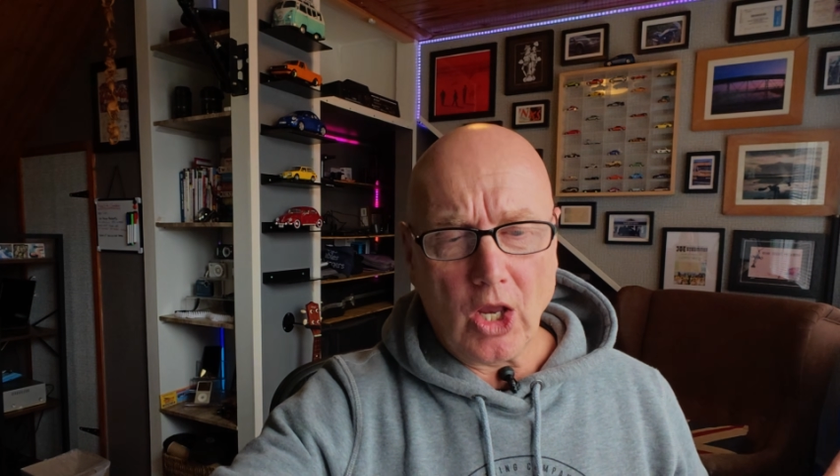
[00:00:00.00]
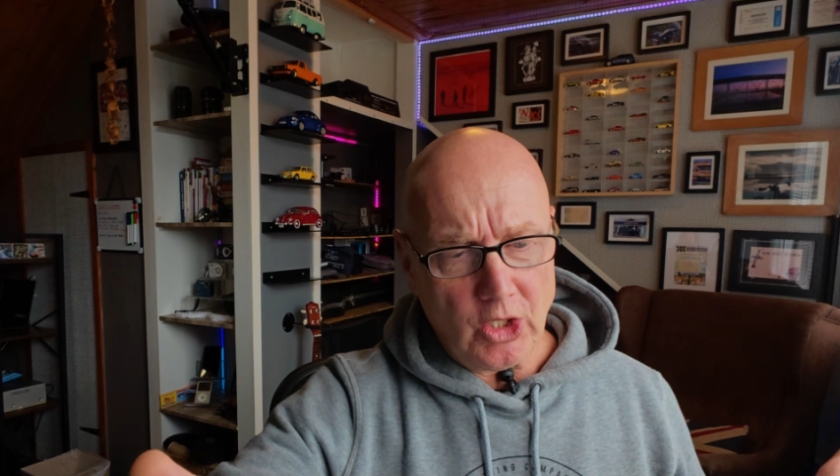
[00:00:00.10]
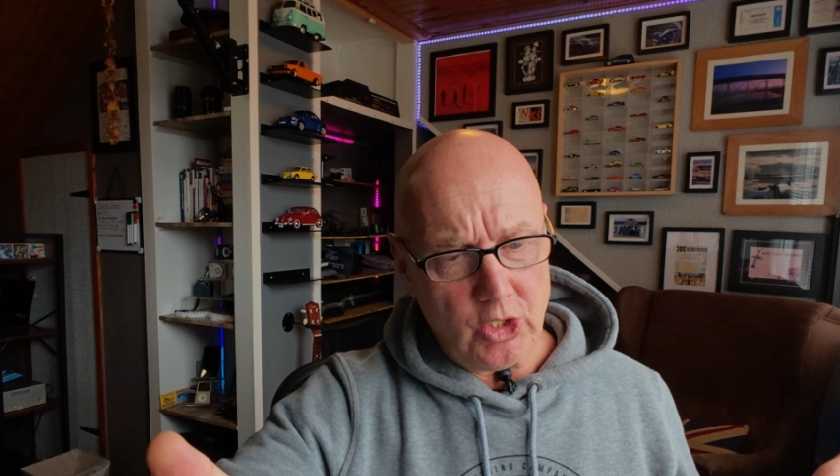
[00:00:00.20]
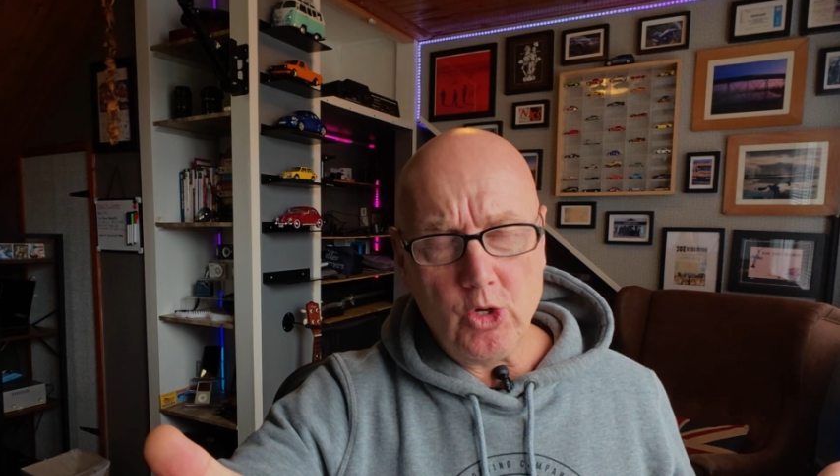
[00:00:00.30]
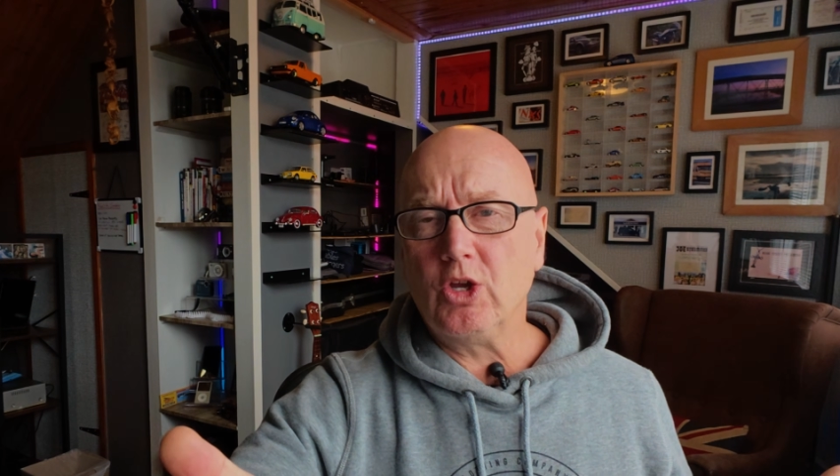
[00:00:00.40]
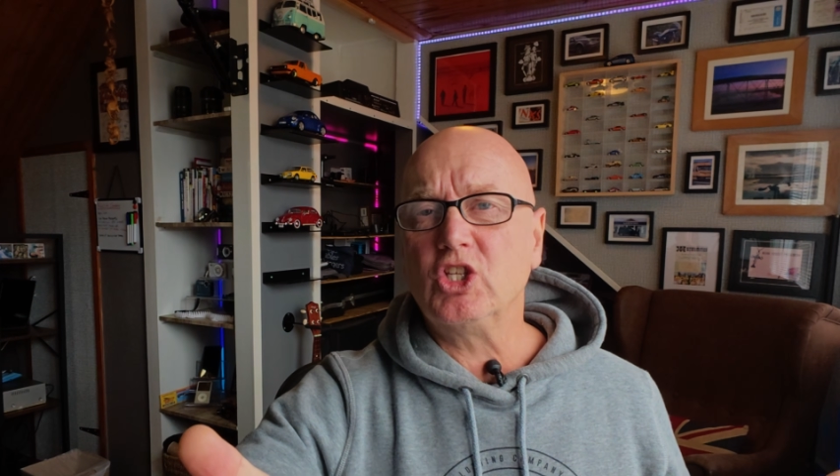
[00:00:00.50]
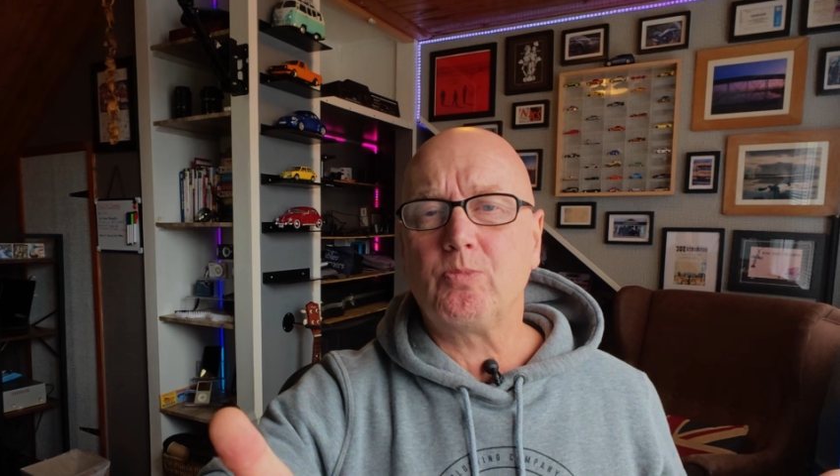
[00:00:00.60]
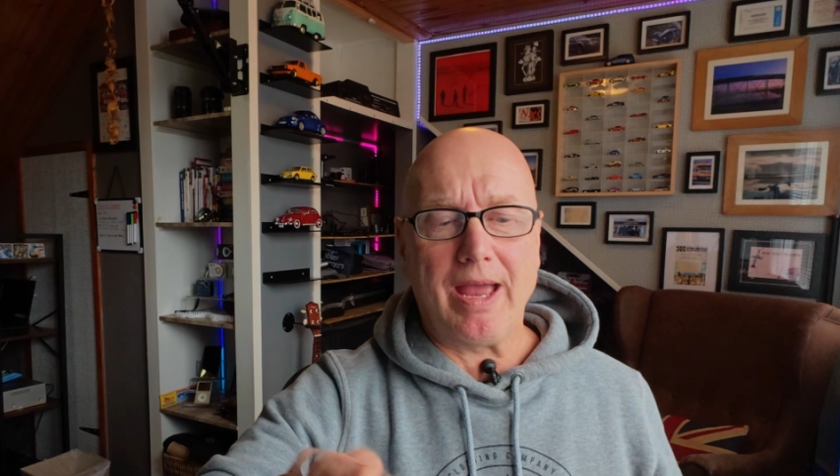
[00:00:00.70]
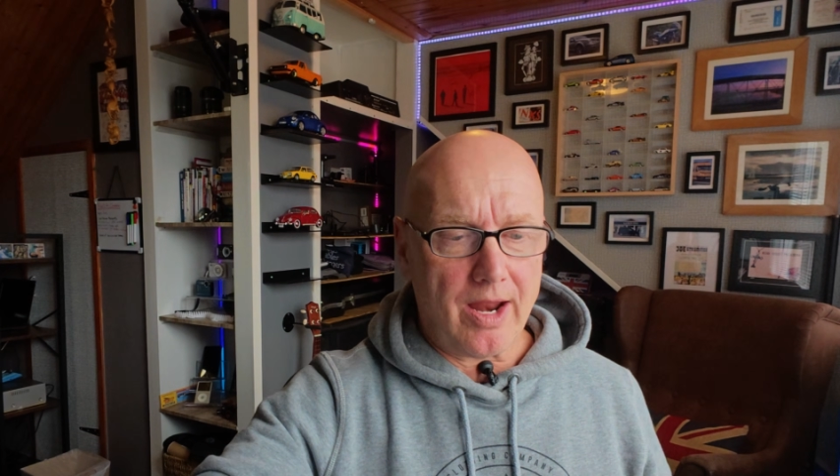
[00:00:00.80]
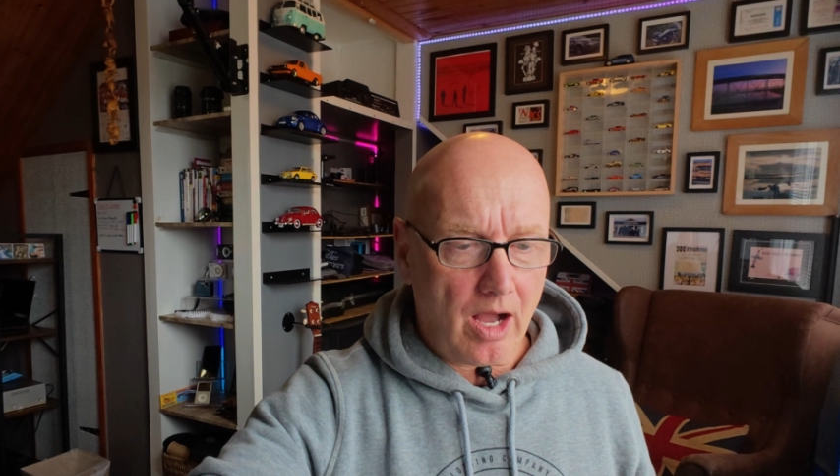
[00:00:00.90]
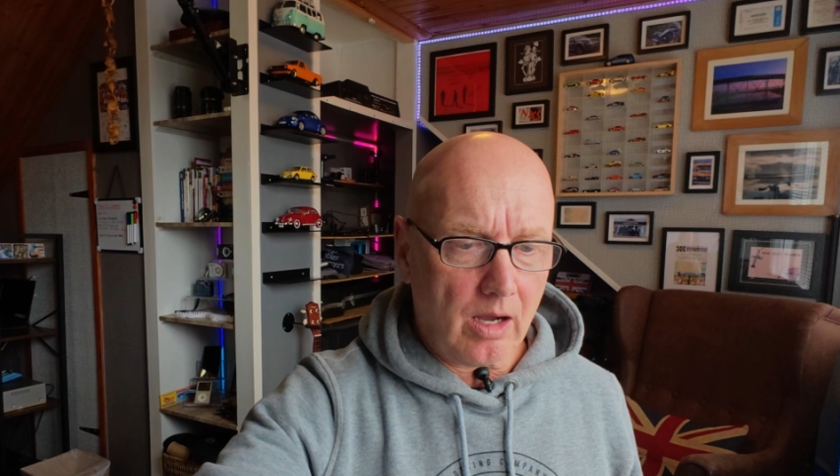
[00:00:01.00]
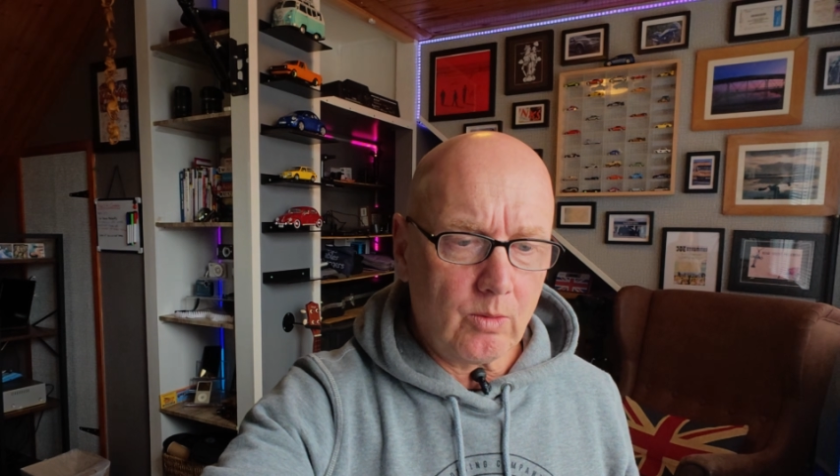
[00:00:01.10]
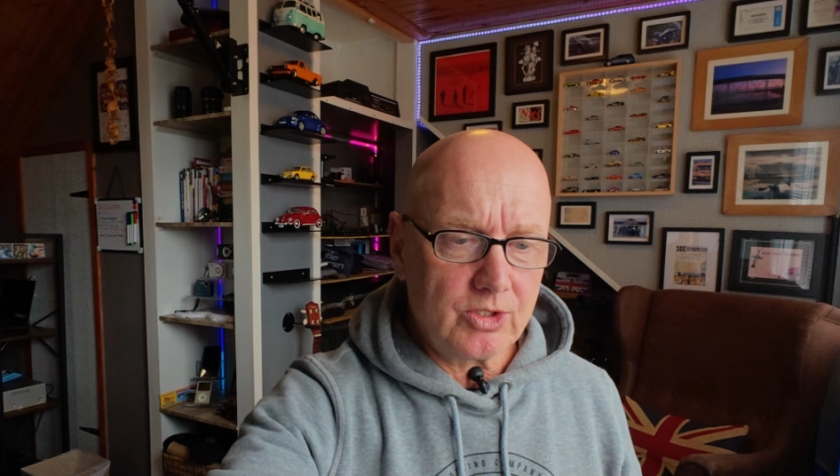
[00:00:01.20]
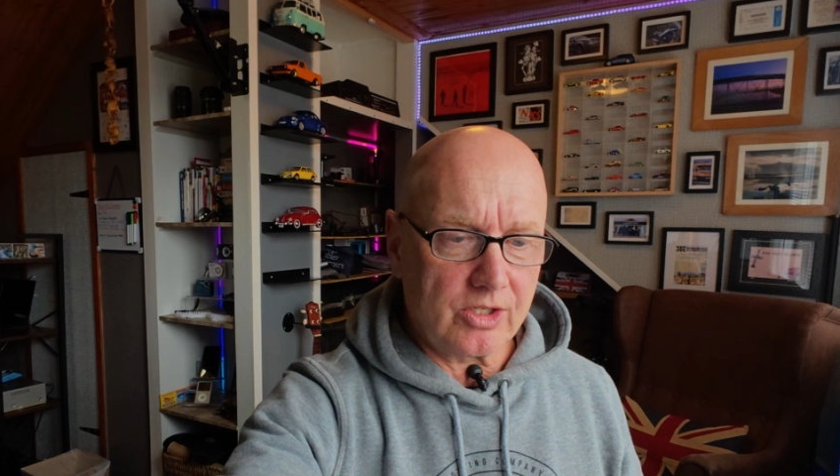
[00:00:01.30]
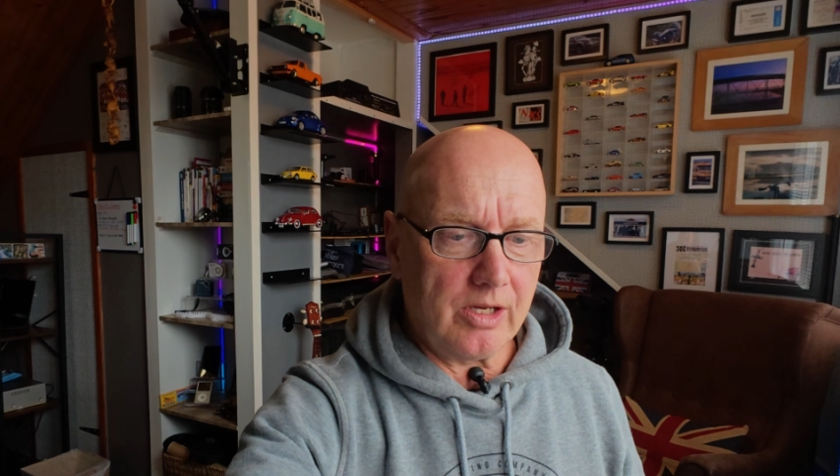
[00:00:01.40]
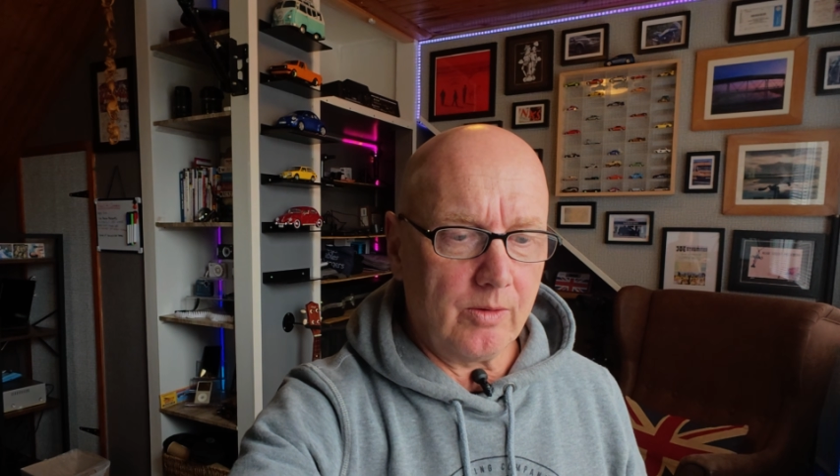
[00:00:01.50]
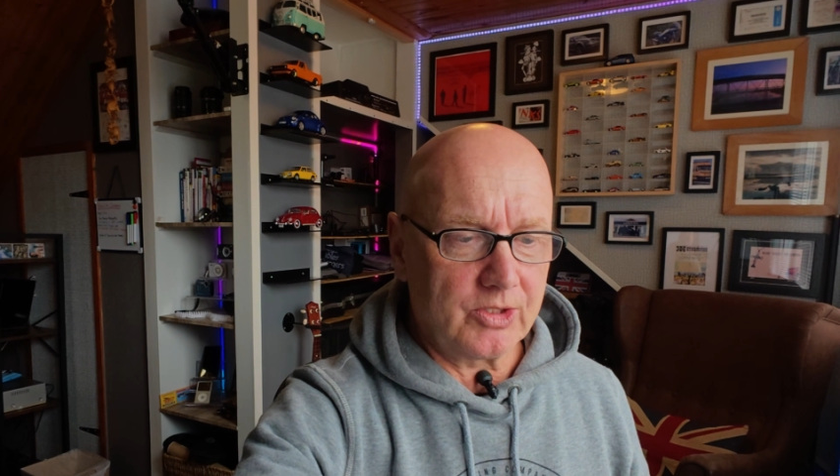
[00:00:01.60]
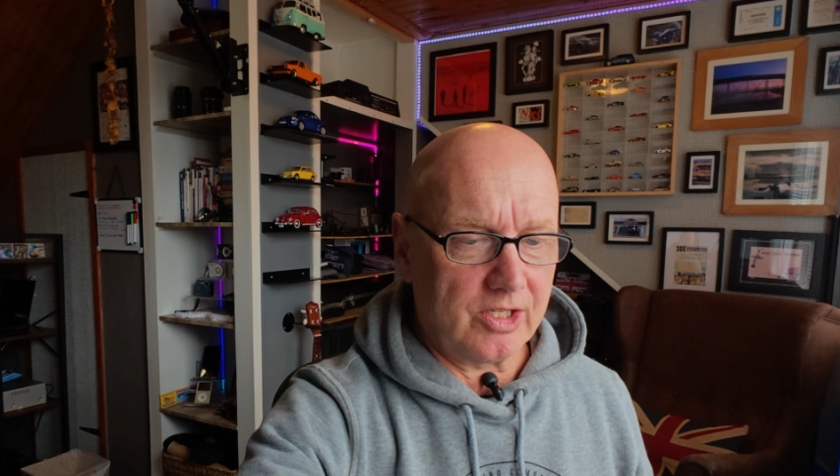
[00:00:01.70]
You can spend hours and hours